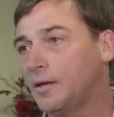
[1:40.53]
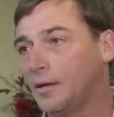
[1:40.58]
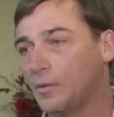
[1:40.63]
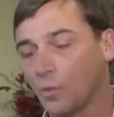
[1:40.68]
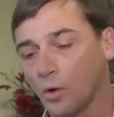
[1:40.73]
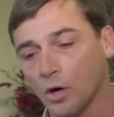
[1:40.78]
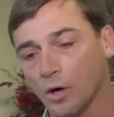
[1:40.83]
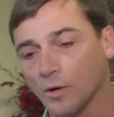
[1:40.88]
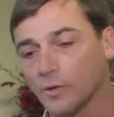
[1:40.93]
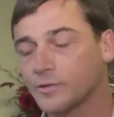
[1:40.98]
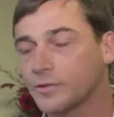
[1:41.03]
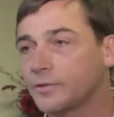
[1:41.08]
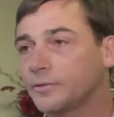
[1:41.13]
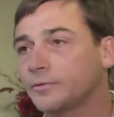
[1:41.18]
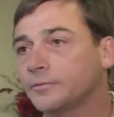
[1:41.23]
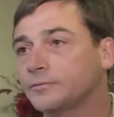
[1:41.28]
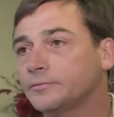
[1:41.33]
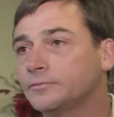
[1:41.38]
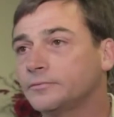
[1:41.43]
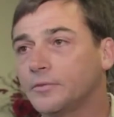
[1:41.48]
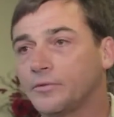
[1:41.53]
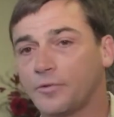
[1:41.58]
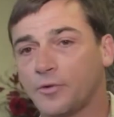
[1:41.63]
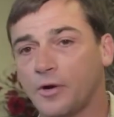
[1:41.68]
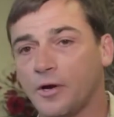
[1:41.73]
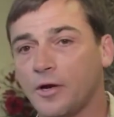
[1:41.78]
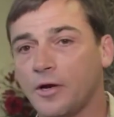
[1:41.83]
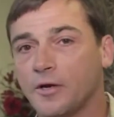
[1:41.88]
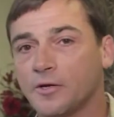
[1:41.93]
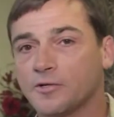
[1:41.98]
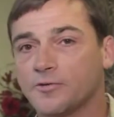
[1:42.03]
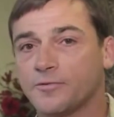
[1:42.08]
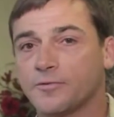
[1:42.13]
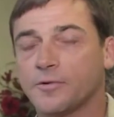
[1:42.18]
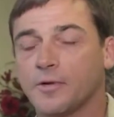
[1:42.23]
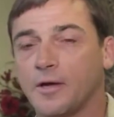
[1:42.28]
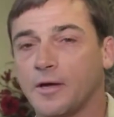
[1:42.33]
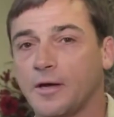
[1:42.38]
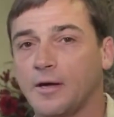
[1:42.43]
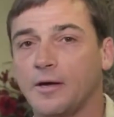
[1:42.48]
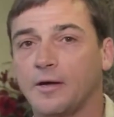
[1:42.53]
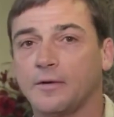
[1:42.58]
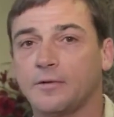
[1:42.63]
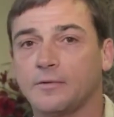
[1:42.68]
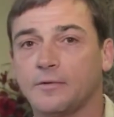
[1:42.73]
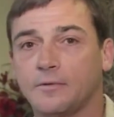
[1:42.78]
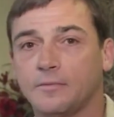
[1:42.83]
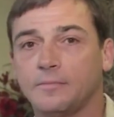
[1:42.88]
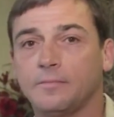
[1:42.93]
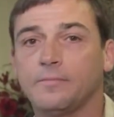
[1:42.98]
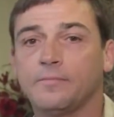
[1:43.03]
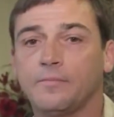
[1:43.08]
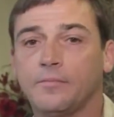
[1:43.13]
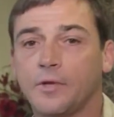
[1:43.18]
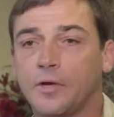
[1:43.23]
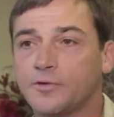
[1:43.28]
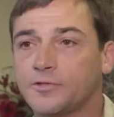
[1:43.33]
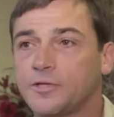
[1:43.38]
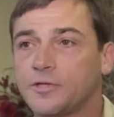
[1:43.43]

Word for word: It worked. Three years, uh, no